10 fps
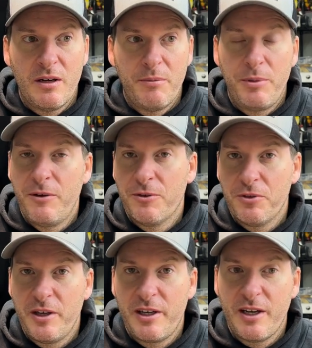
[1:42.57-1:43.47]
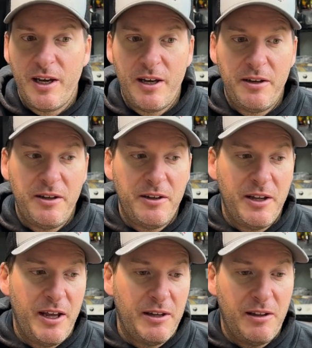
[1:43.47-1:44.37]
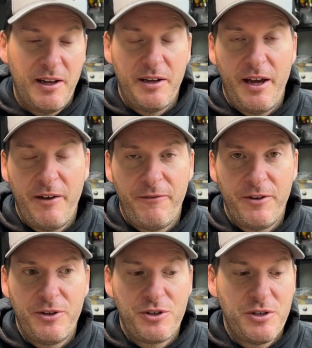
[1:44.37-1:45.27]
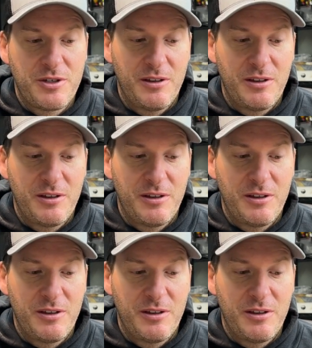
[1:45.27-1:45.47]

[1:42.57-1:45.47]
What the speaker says: Beaver Lake on, and it had a lot of high finishes.